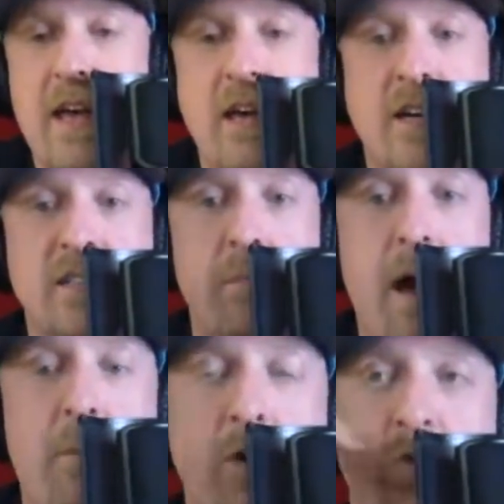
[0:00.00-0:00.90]
because in
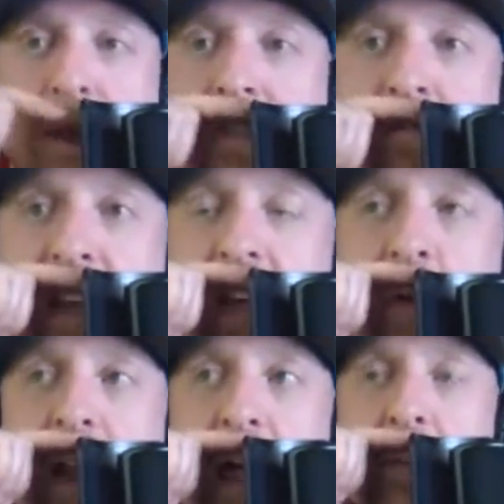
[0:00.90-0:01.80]
my most recent video
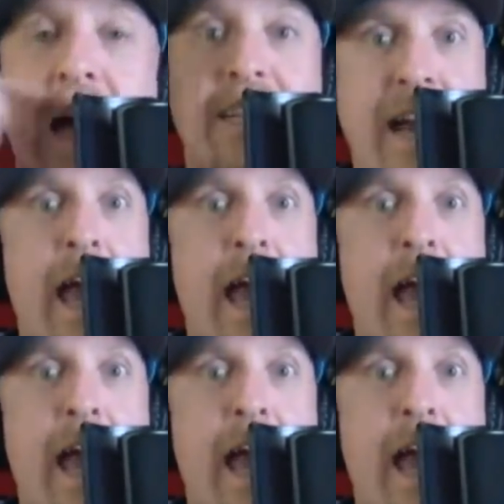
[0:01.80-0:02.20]
on April, I did an